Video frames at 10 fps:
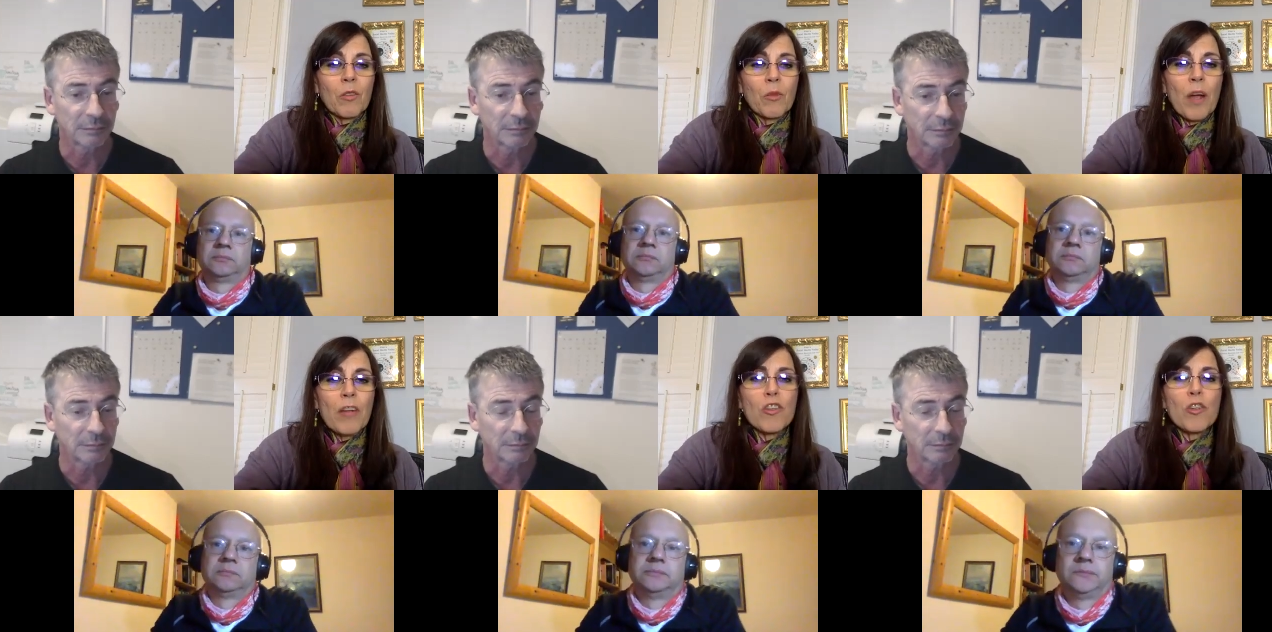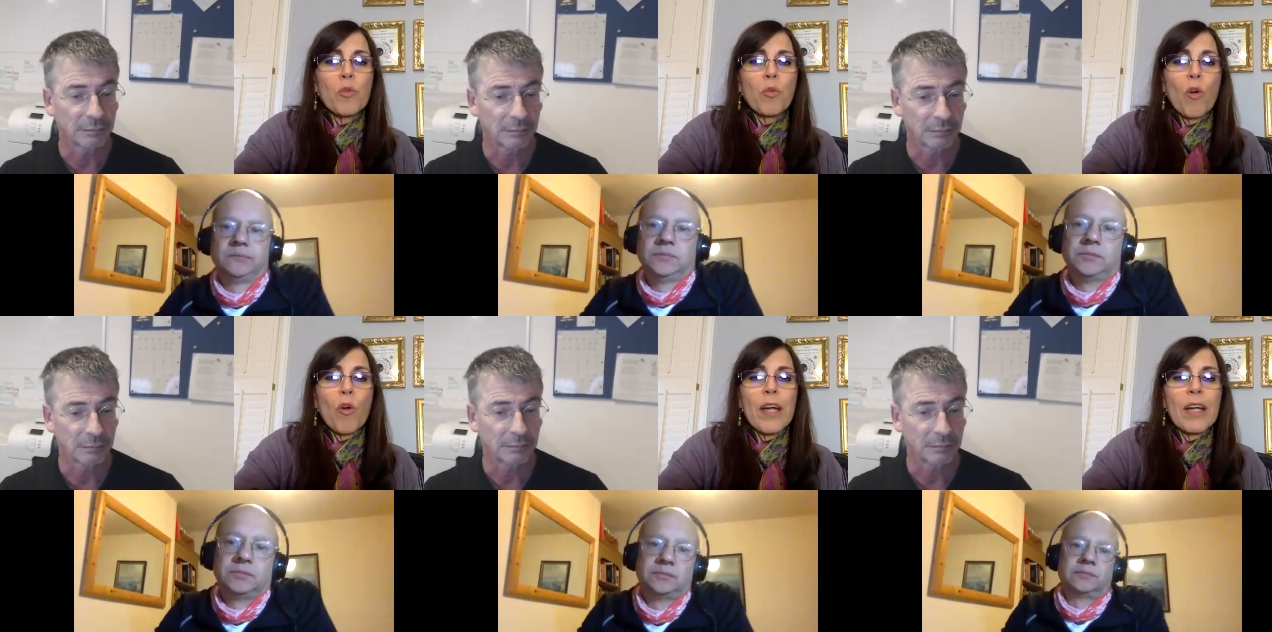Speaker 1: Ranju
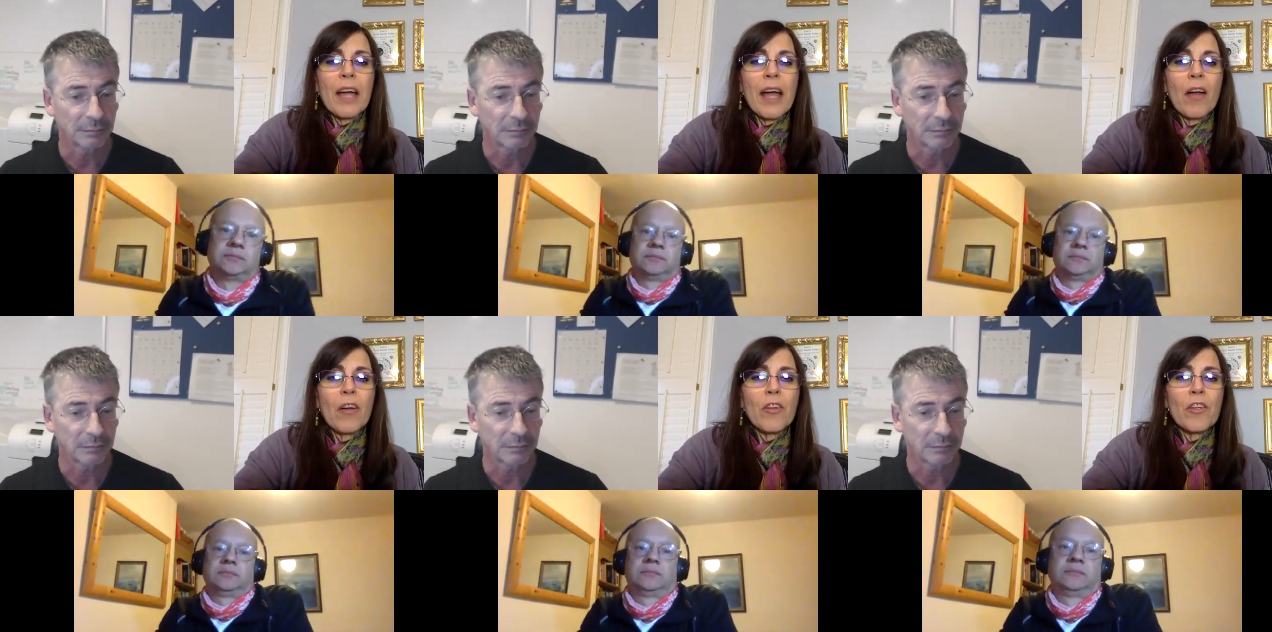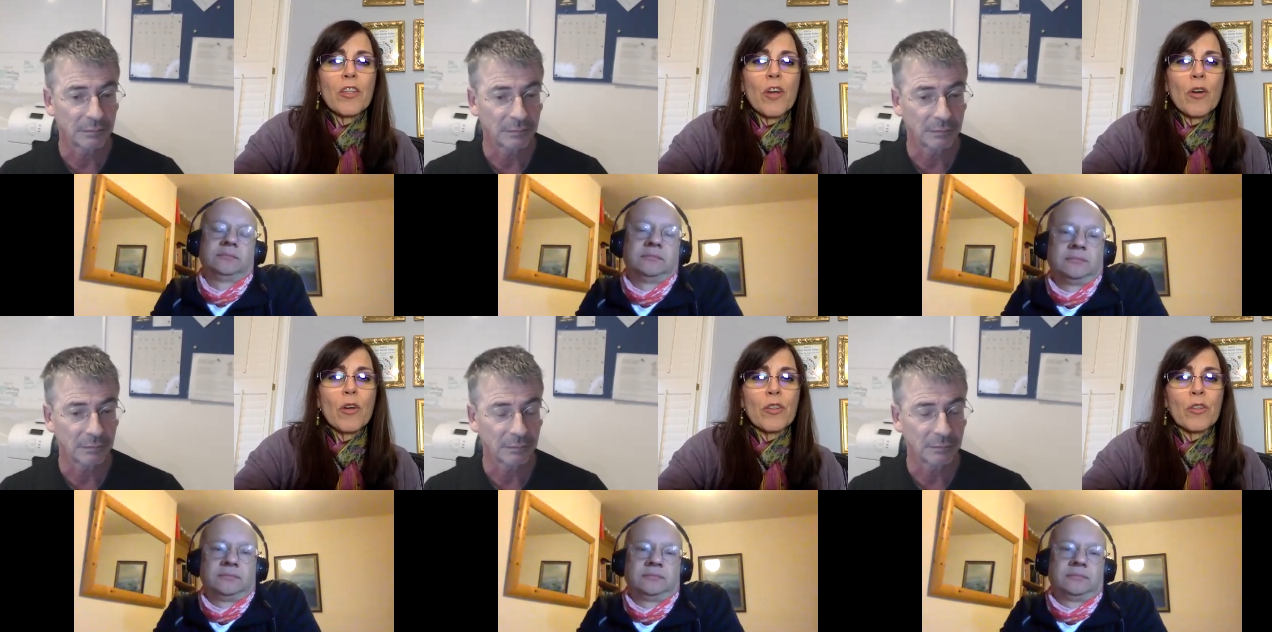Roy, how do the
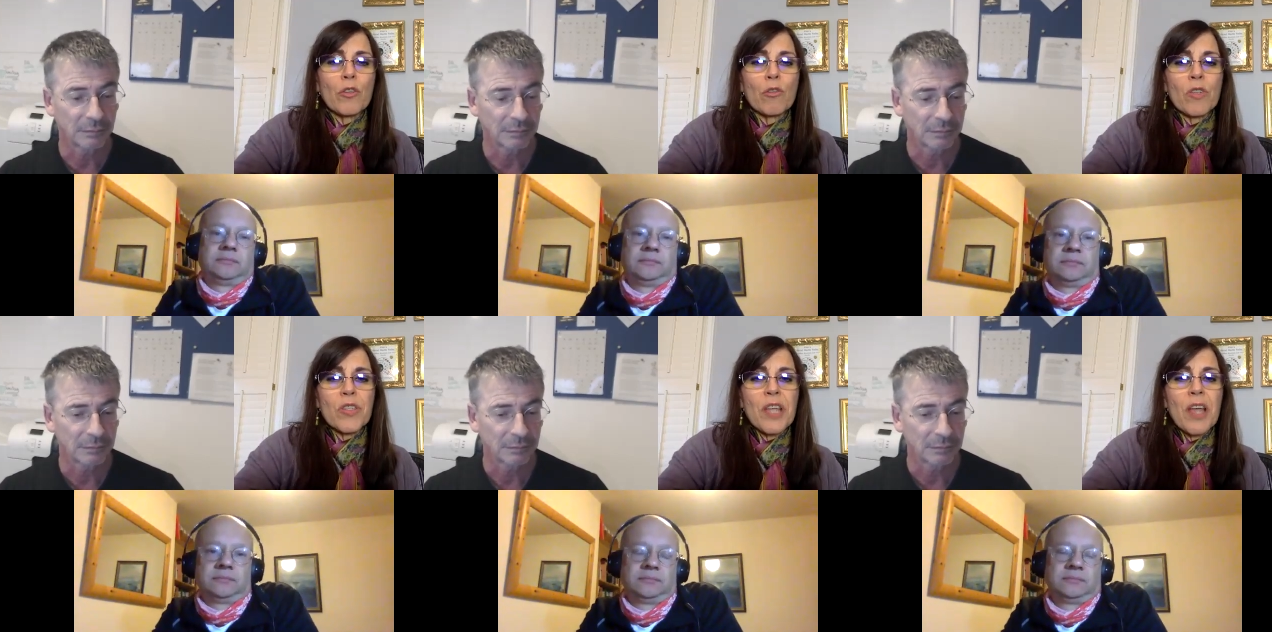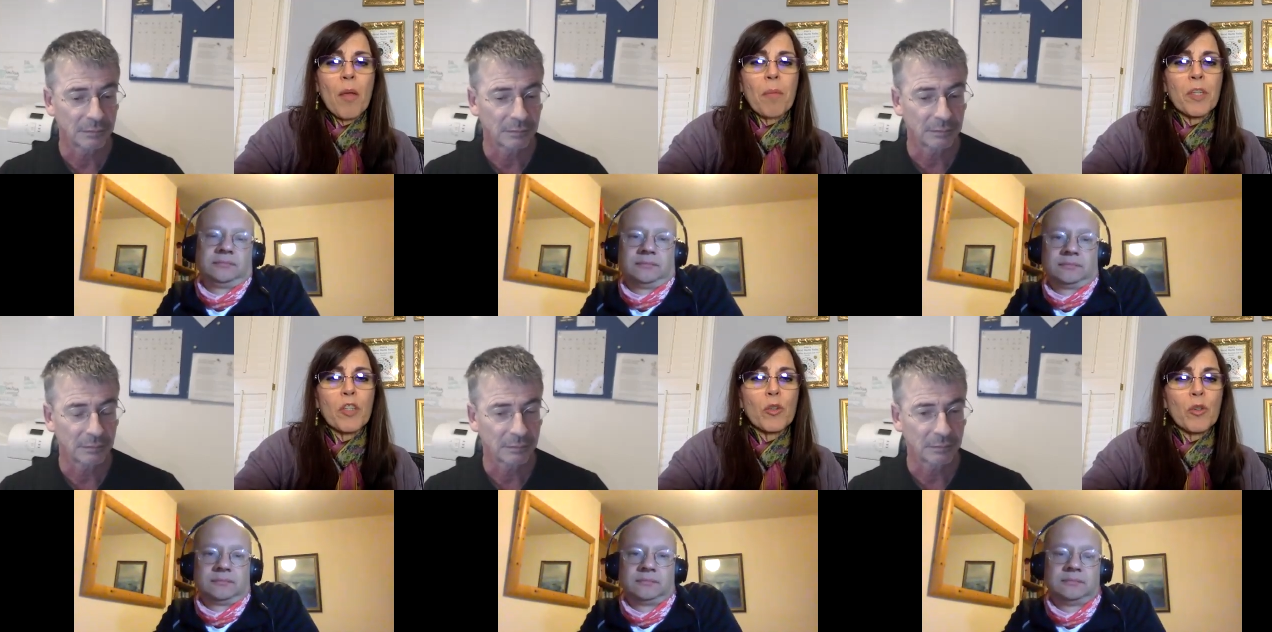Yoga Sutras help
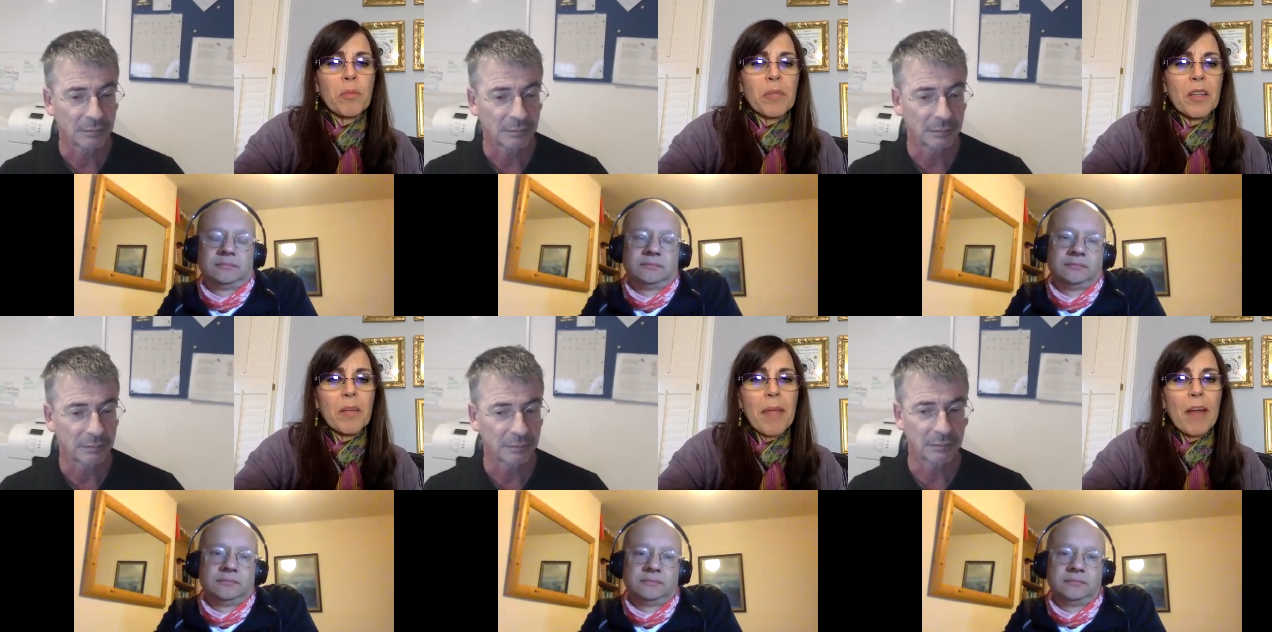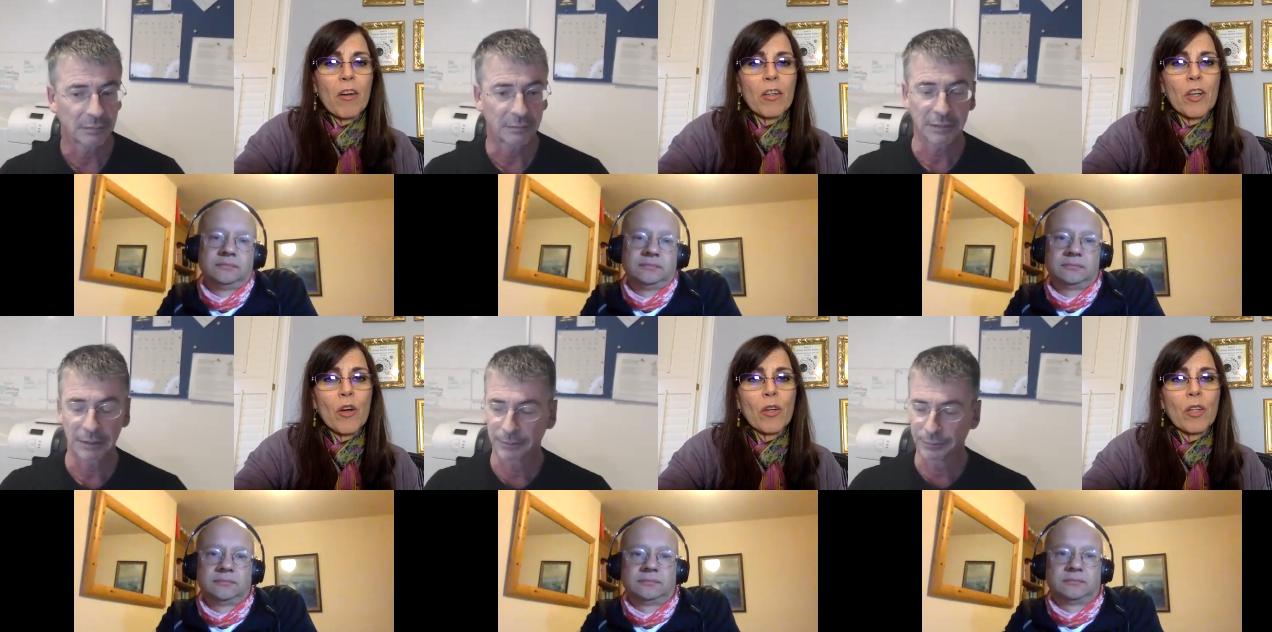you to be a better
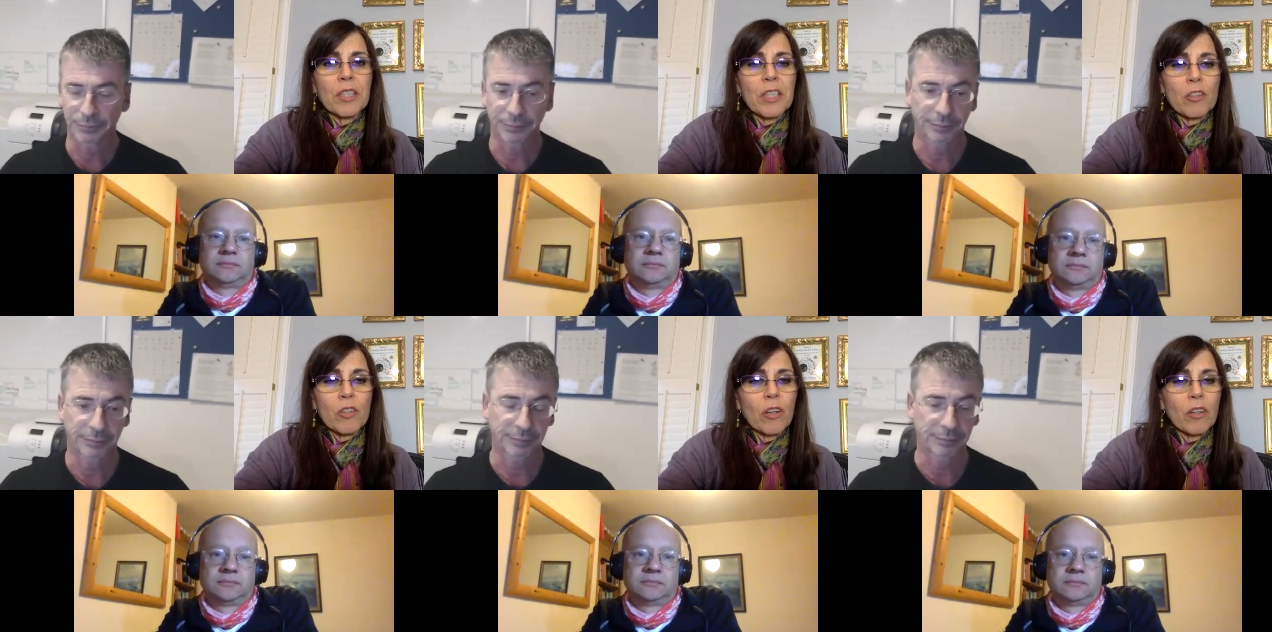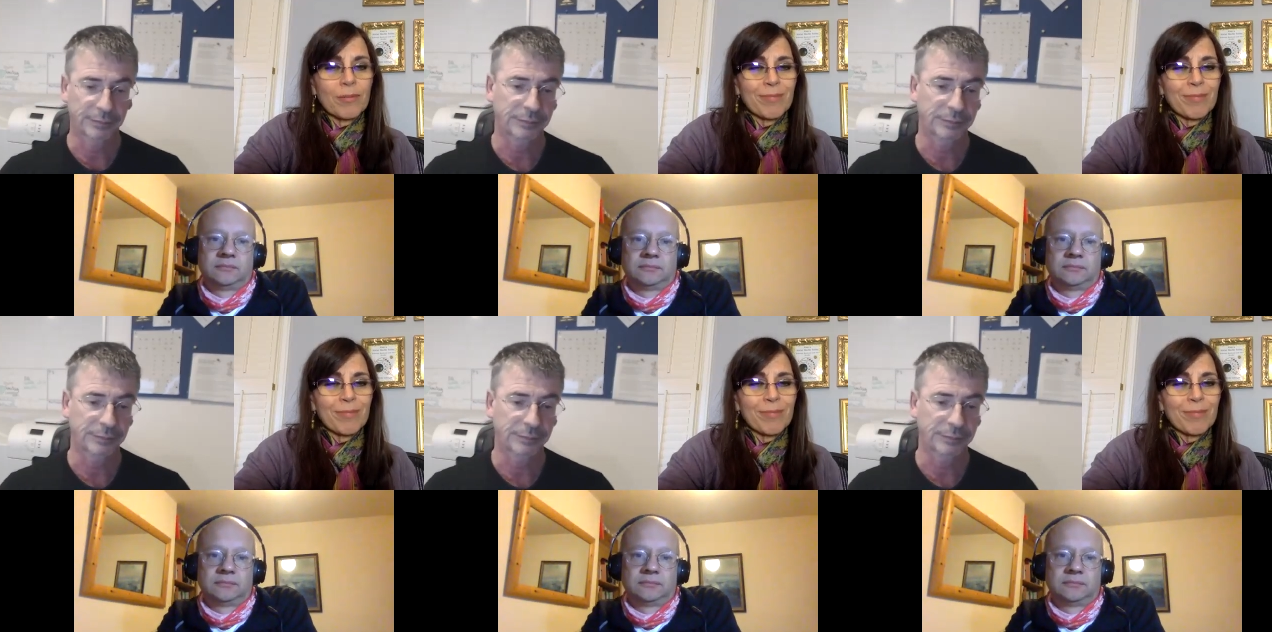yoga teacher?